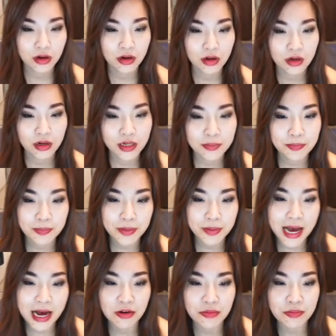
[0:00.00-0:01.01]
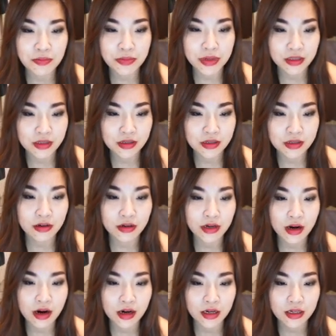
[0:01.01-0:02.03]
Lip blau means or
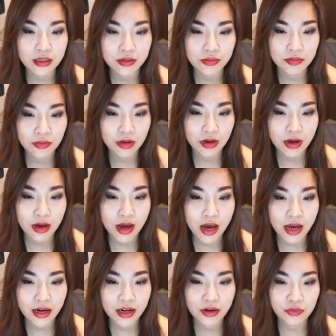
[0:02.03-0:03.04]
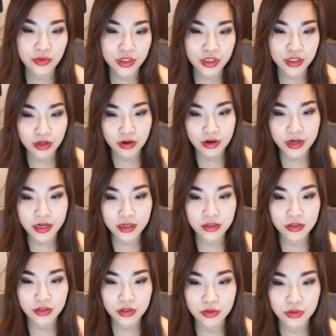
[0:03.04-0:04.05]
not. And then we
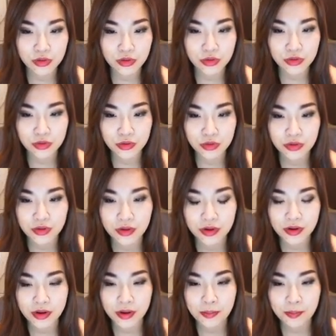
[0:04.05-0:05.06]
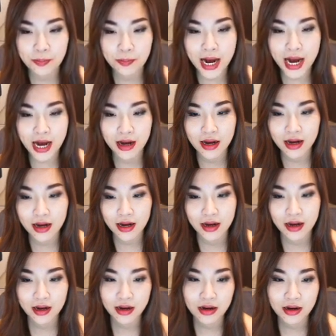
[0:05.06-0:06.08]
shorten to ba.
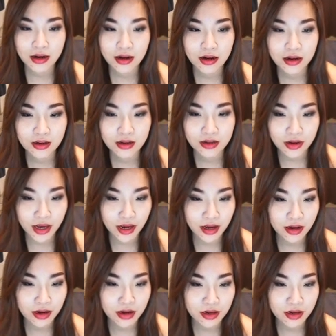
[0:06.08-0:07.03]
Okay.